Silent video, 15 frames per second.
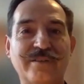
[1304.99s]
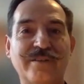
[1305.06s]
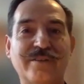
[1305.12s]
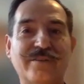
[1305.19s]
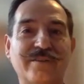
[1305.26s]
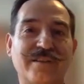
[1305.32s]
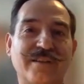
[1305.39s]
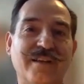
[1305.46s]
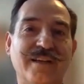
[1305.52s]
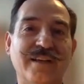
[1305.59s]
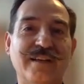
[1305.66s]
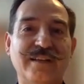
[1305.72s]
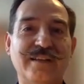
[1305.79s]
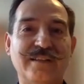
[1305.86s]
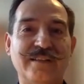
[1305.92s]

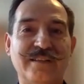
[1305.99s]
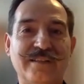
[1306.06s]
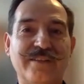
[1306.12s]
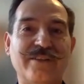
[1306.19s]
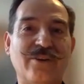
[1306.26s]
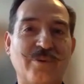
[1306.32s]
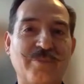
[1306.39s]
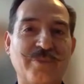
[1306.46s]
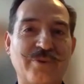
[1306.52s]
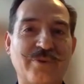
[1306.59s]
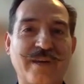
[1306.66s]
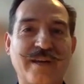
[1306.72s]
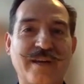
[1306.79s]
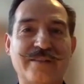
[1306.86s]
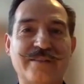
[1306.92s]
the open
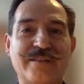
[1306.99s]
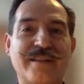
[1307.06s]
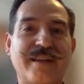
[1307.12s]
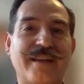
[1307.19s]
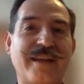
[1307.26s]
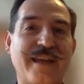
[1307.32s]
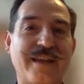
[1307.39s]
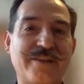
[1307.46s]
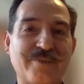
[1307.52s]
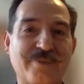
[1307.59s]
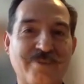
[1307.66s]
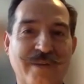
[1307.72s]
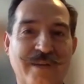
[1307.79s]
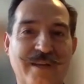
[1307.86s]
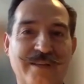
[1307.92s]
rates and the
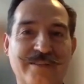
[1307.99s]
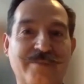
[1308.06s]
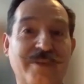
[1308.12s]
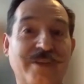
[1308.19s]
engagement rates,